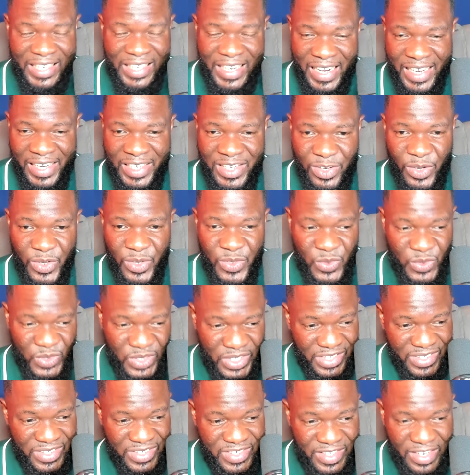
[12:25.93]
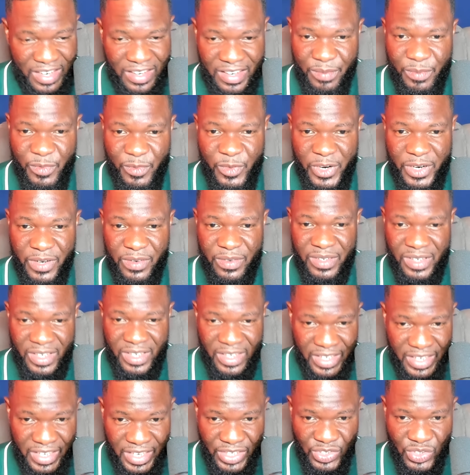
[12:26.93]
I tell you this time round
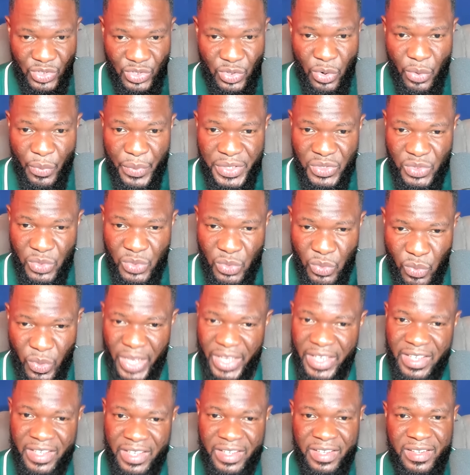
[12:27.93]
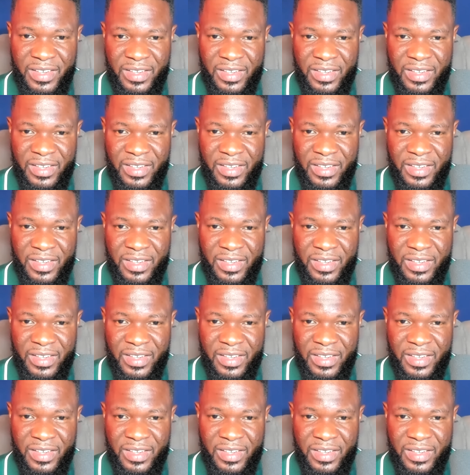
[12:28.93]
is going to work.